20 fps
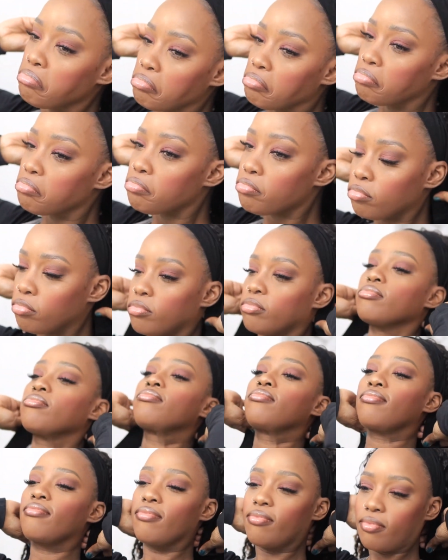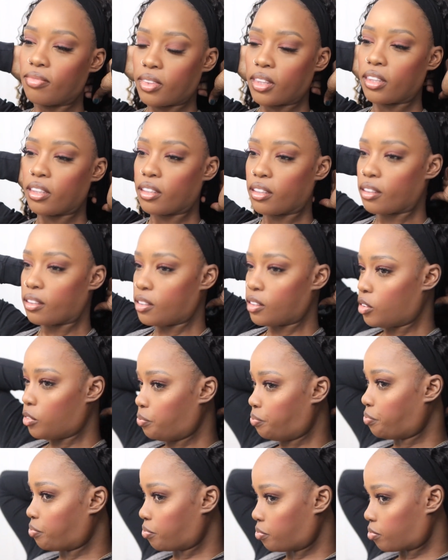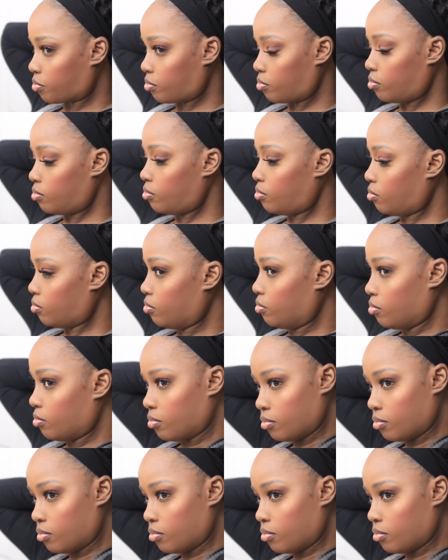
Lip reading: the night sky, I want your